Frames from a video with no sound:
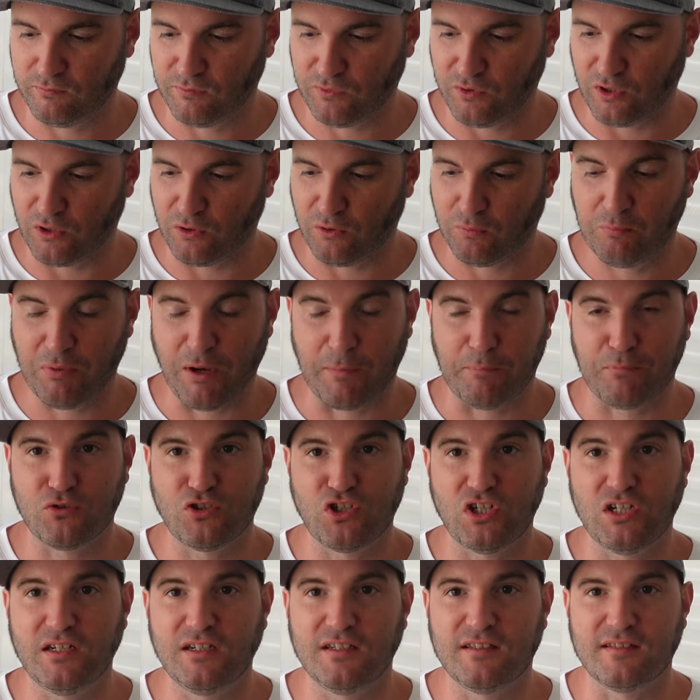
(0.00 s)
you know,
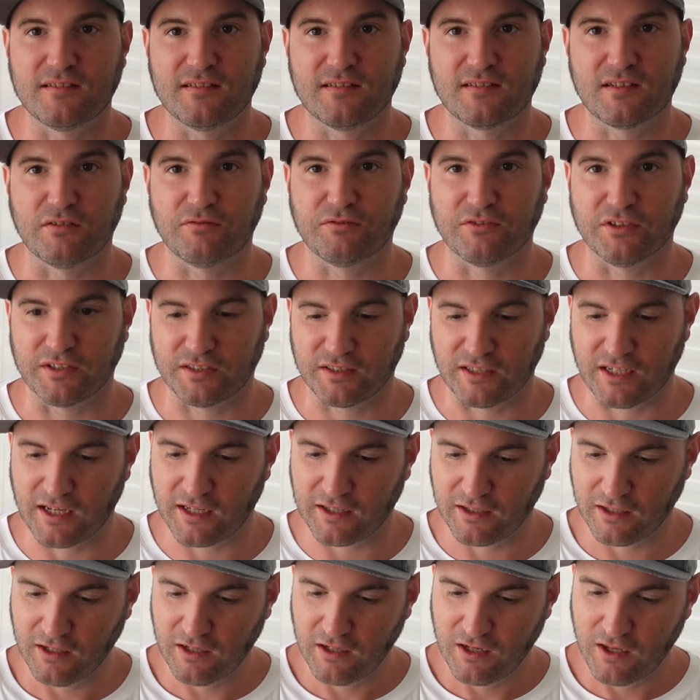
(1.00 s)
pepperoncinis and stuff like that.